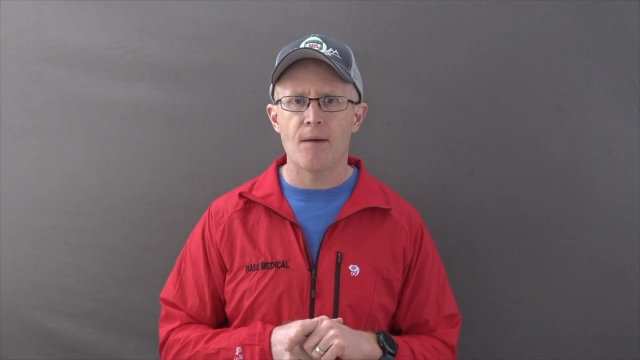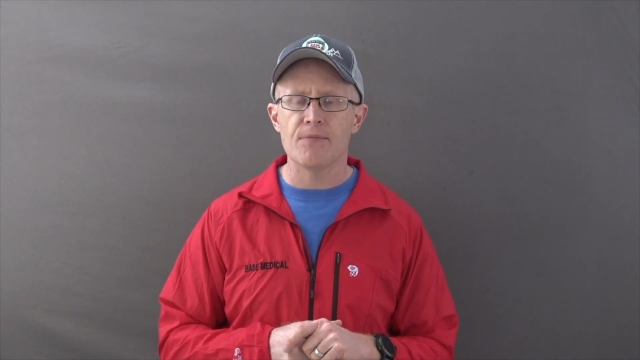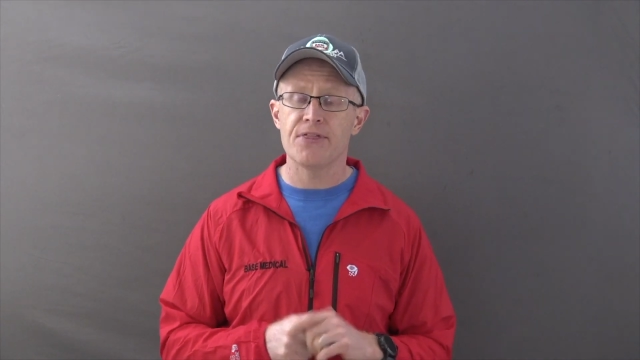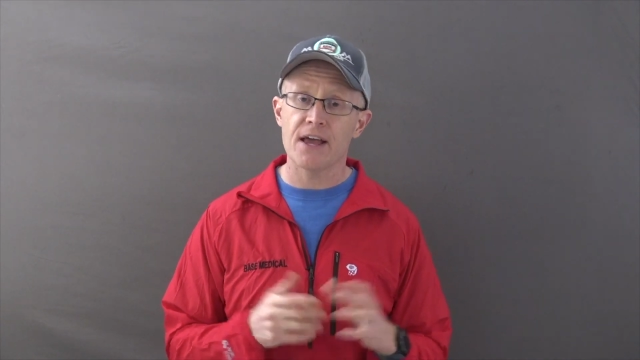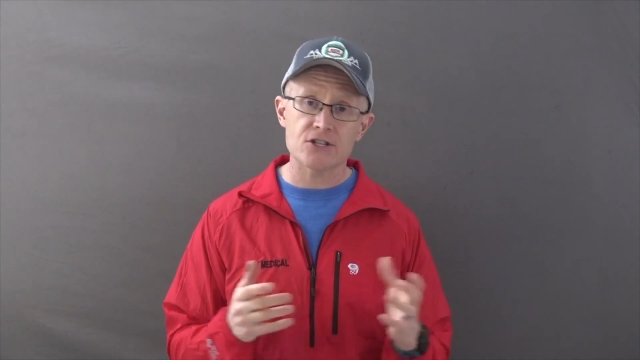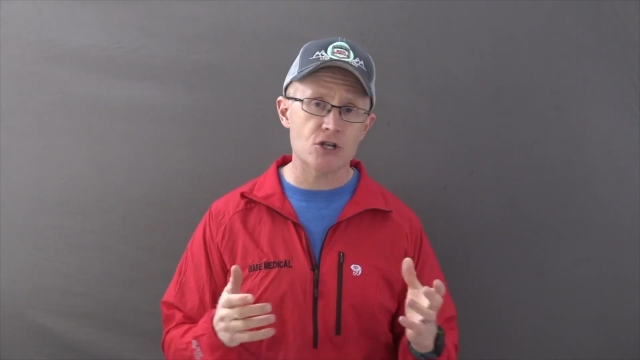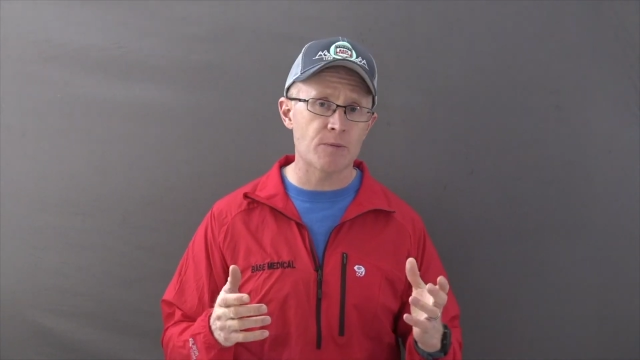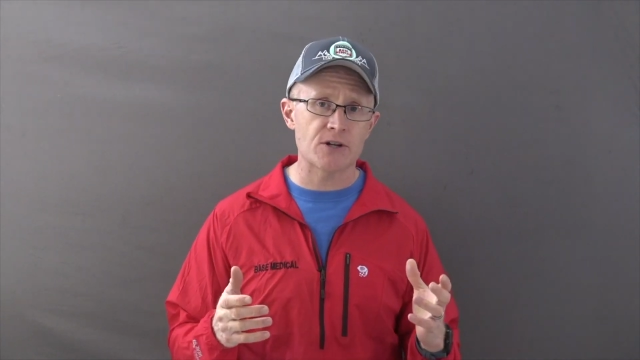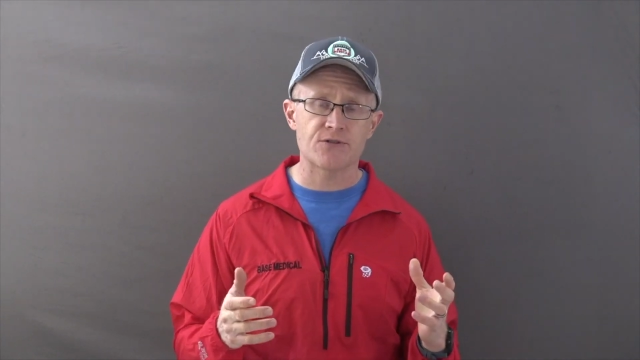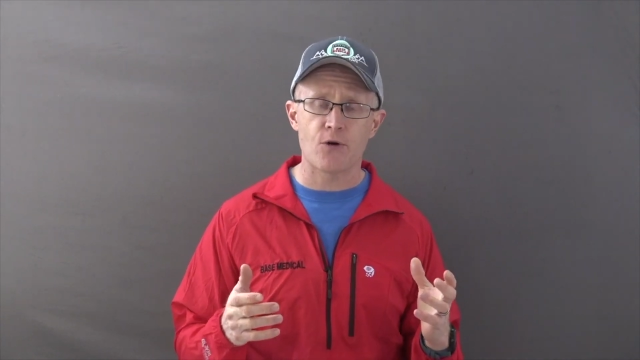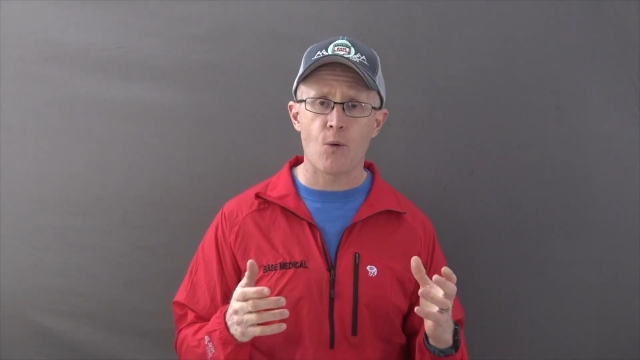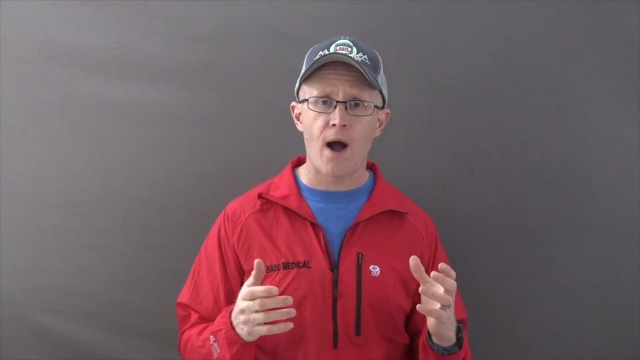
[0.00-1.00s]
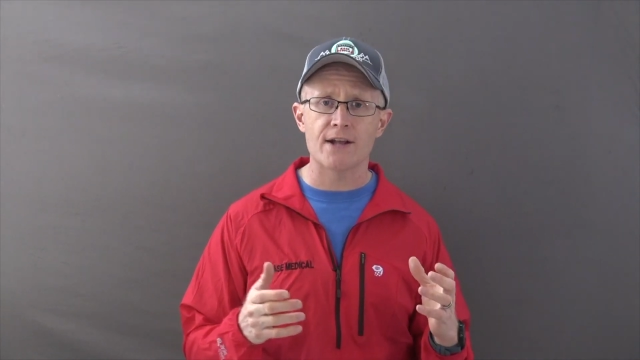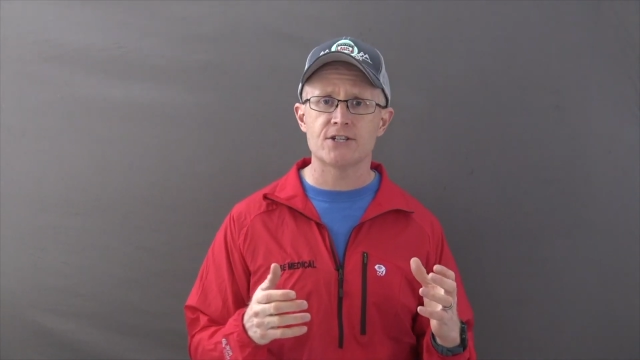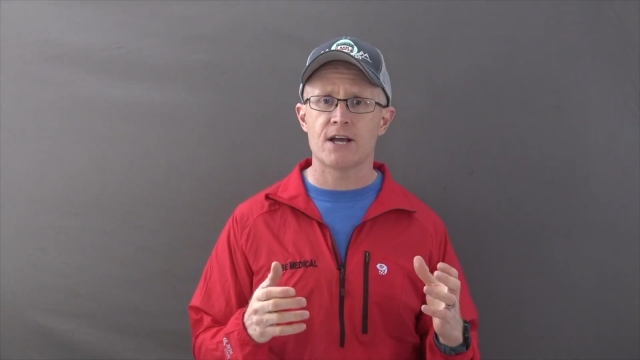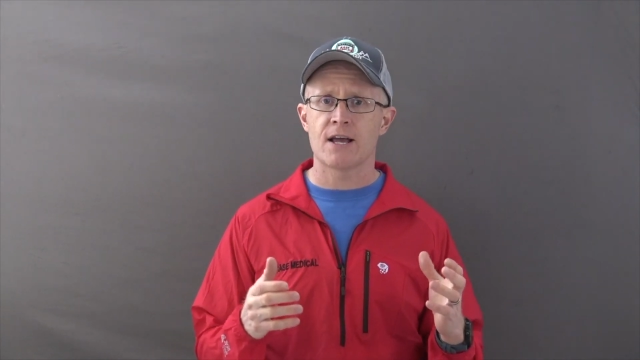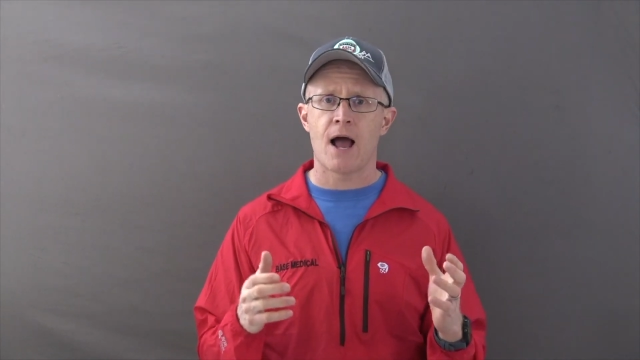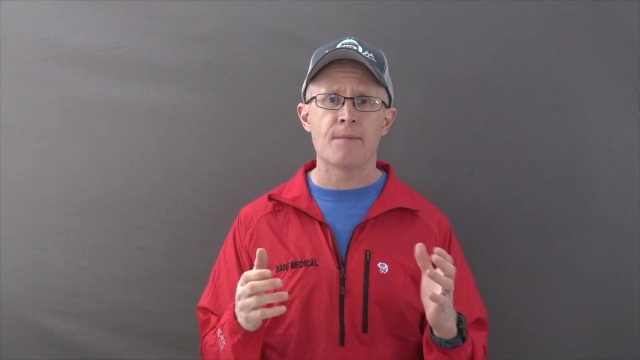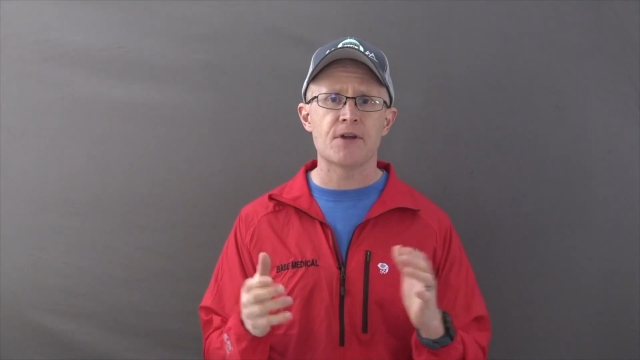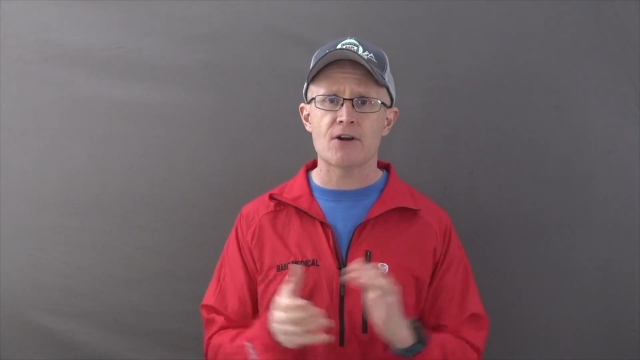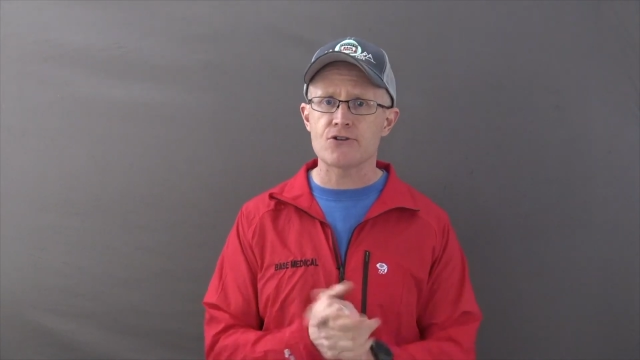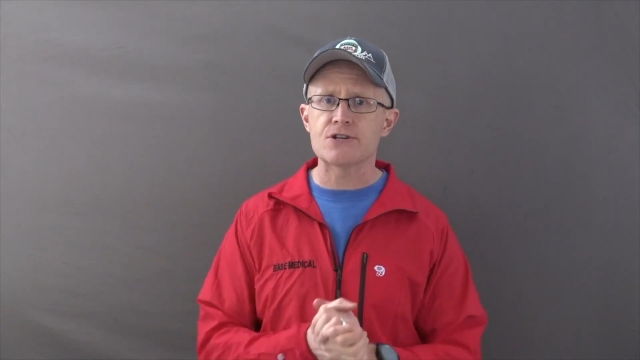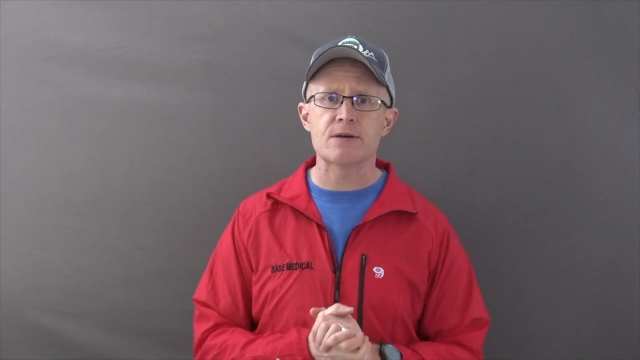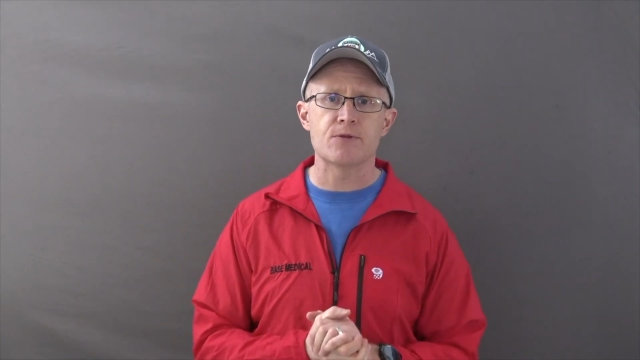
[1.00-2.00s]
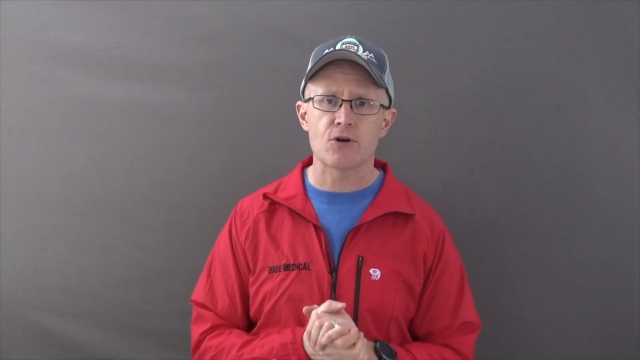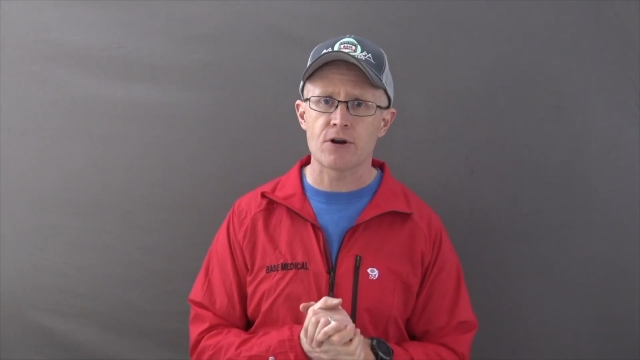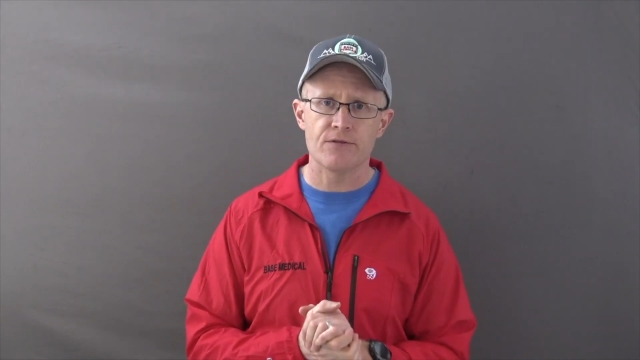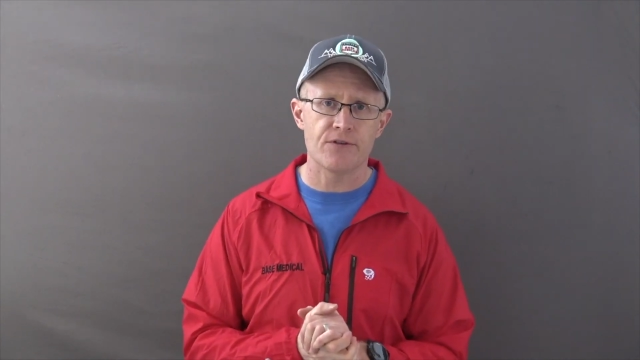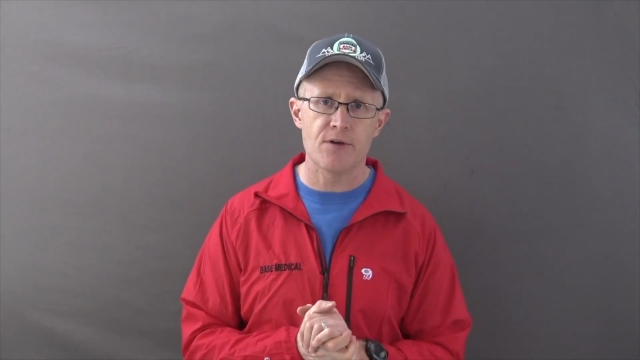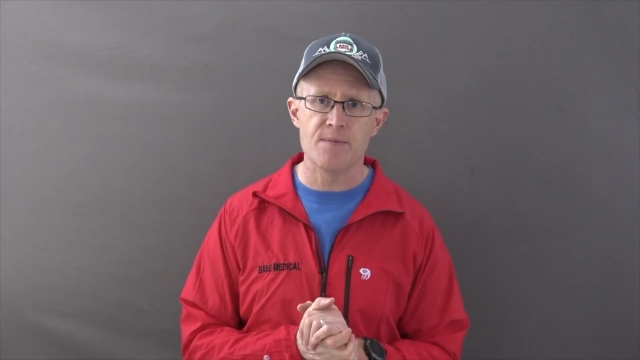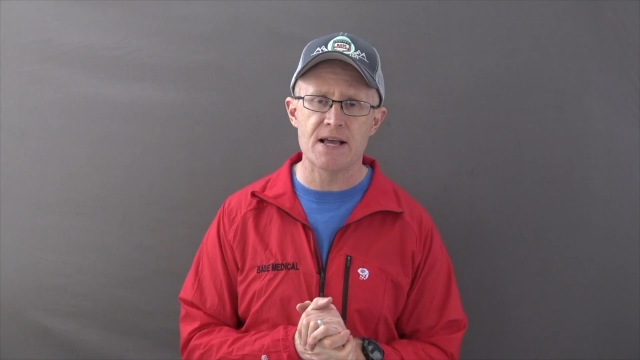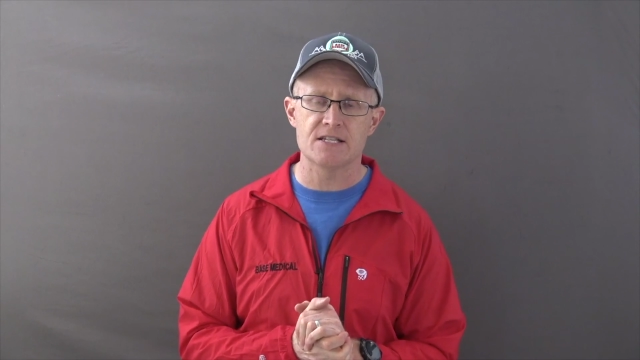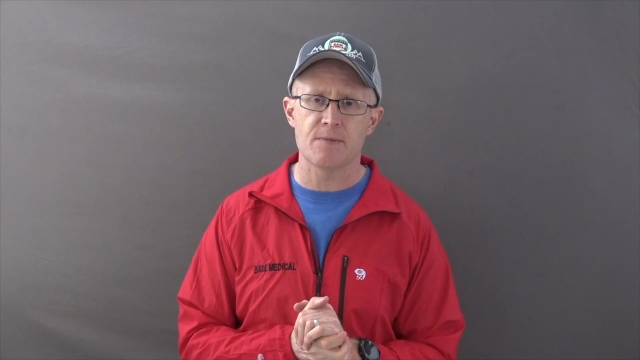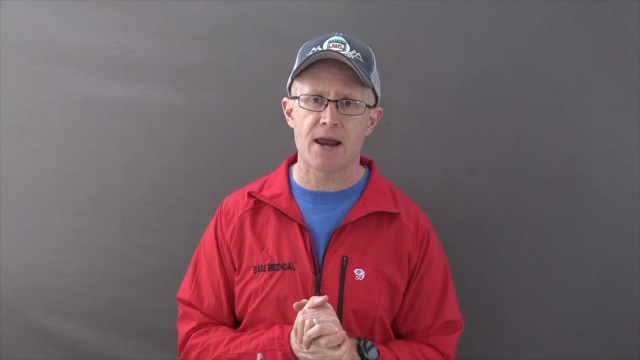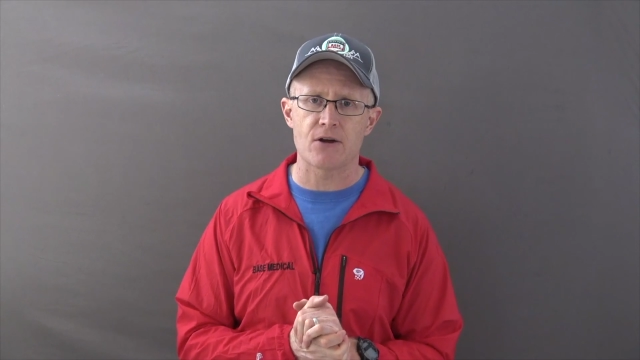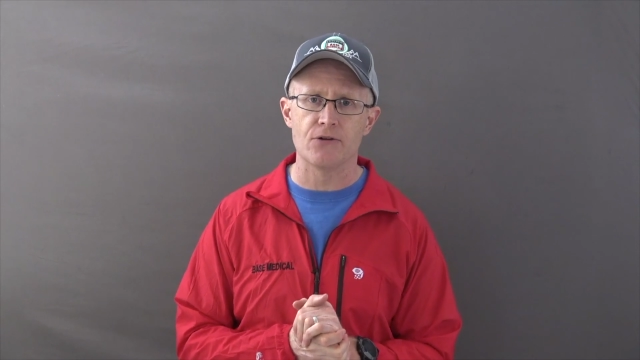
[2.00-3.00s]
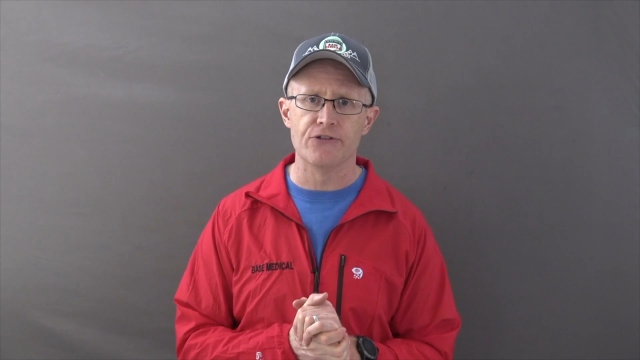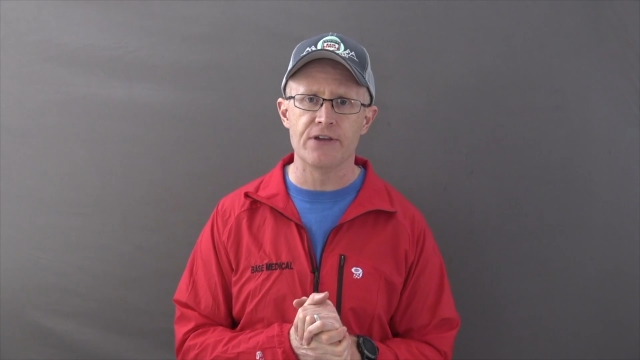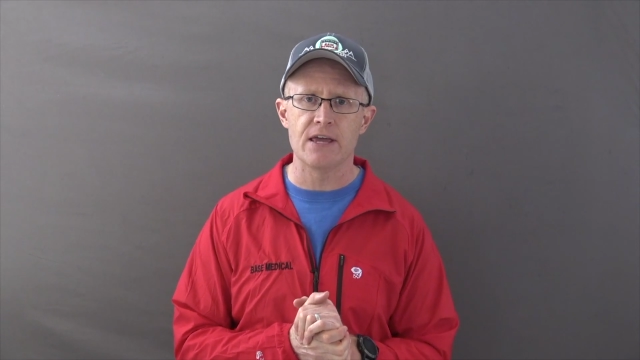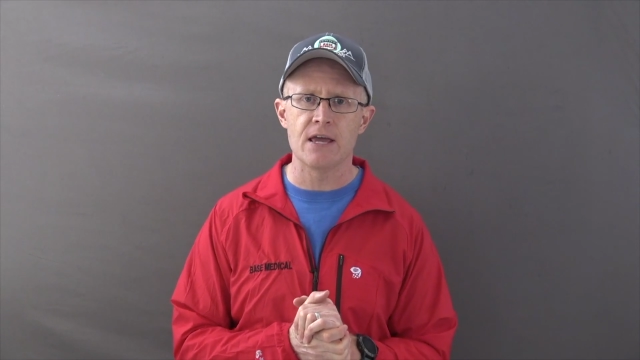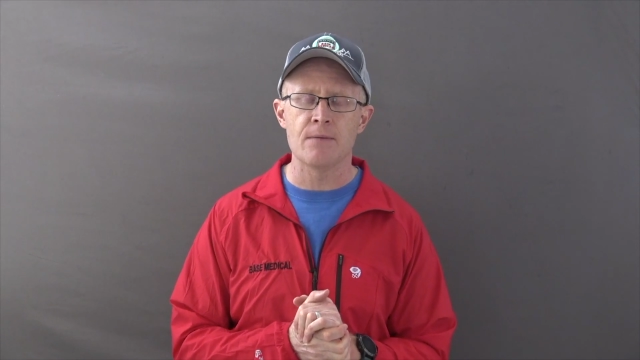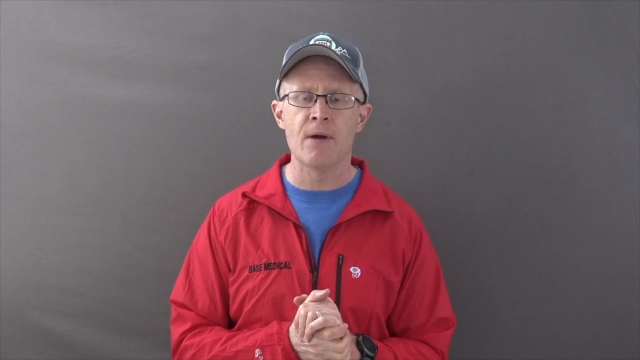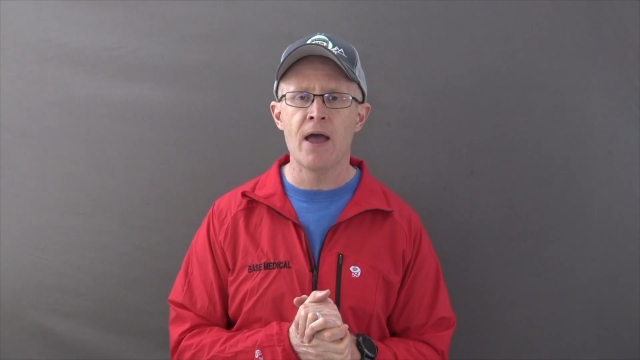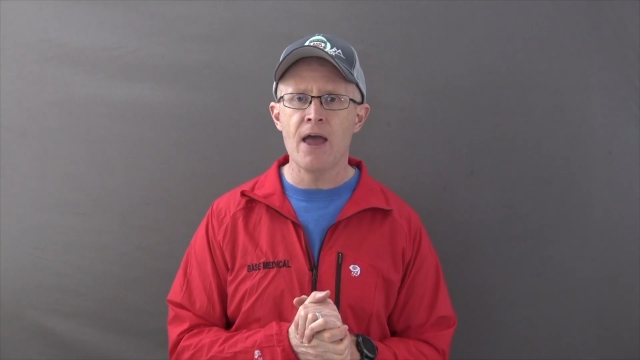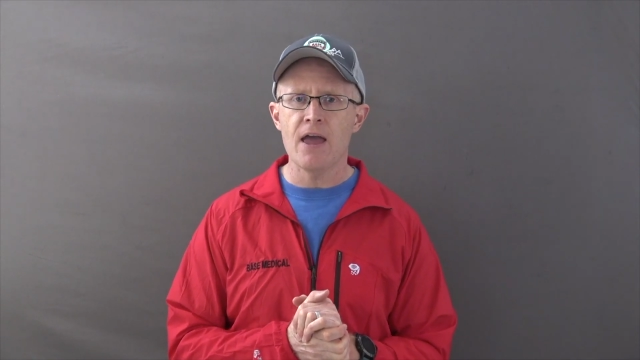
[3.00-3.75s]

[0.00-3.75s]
Thanks so much for watching. I'm Dr. Tim Durkin for the Base Medical team.